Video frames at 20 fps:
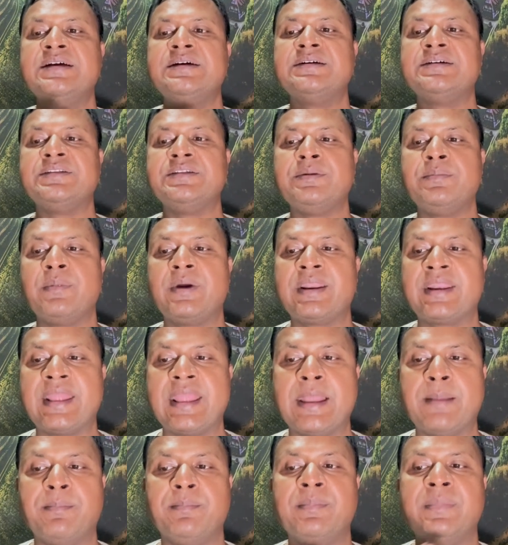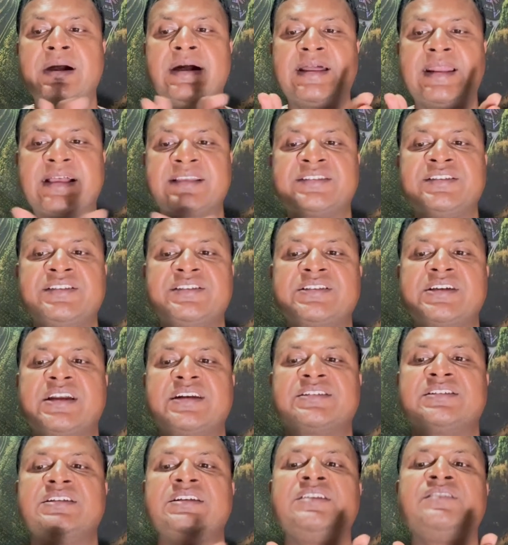RAM, RASI
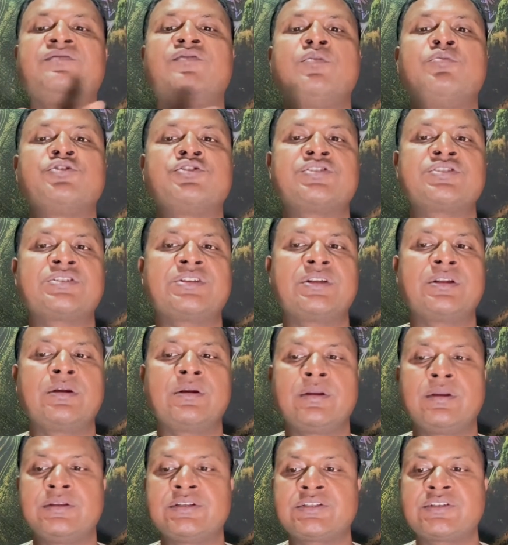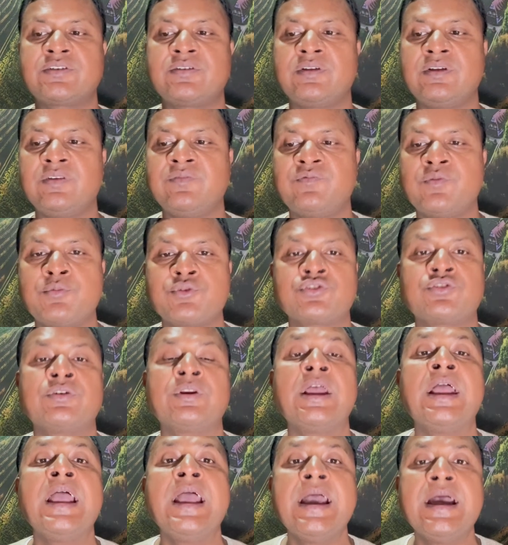charts,
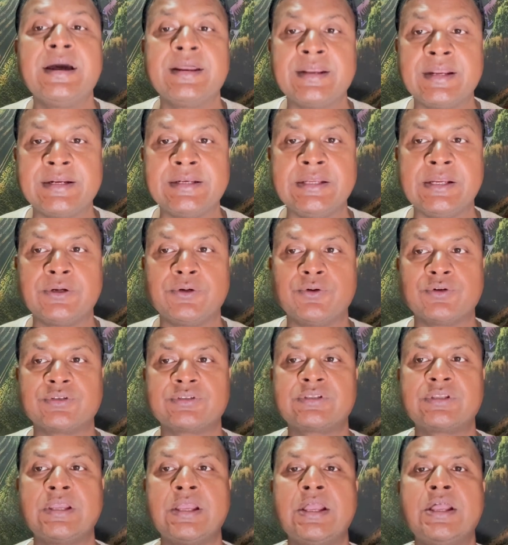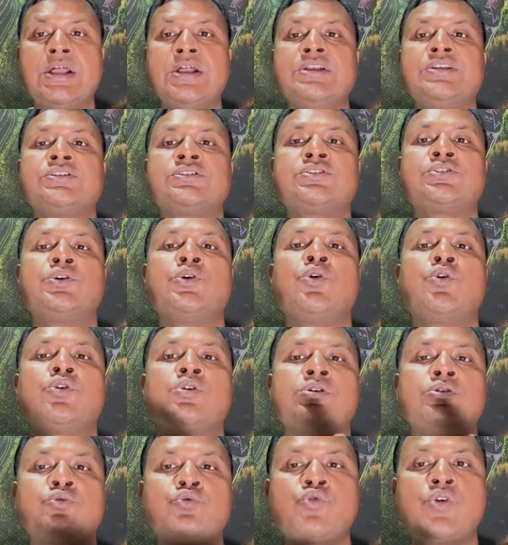information radiators.
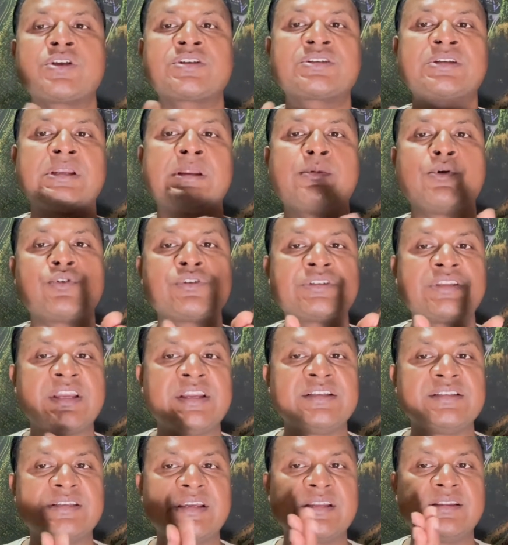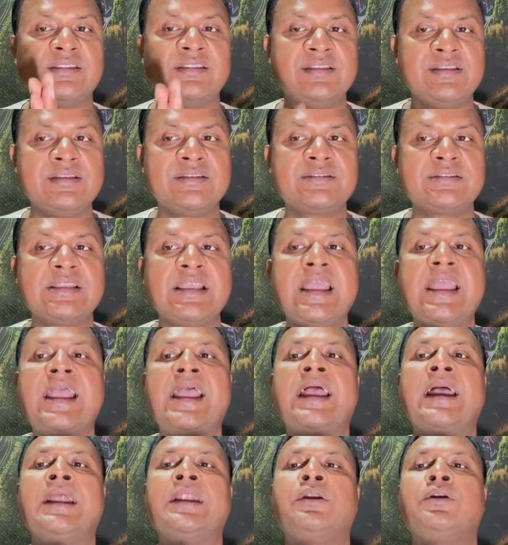So question about change are this,
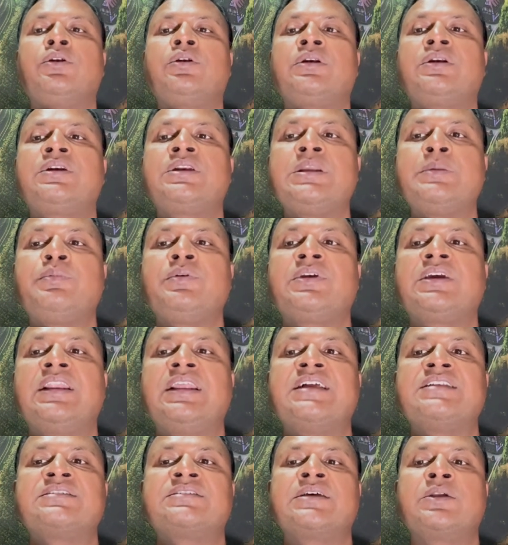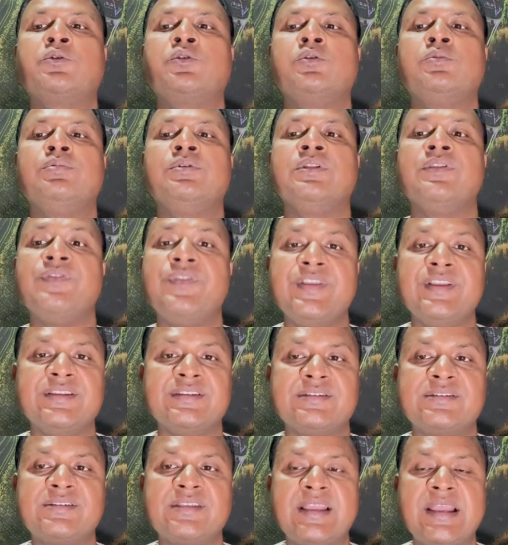and typical answer will be
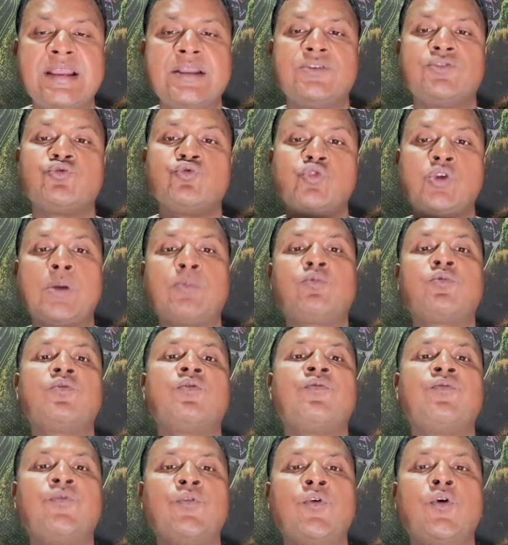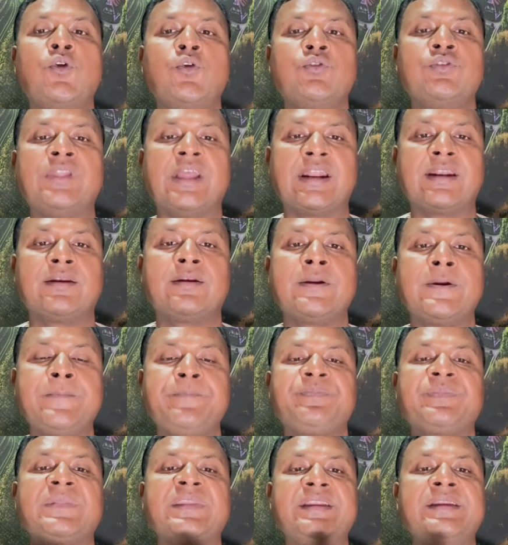this. So you have to follow that
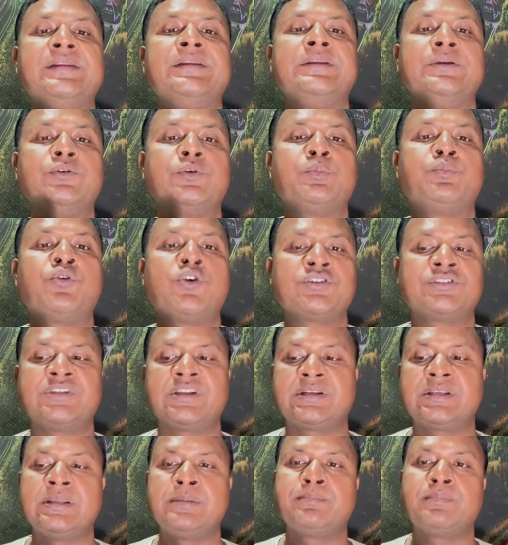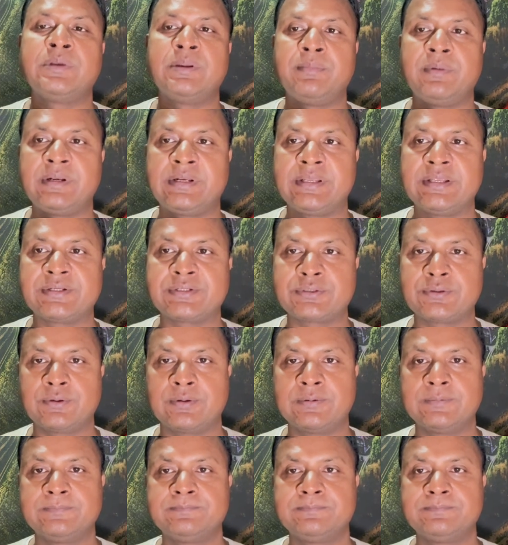in your project implementation.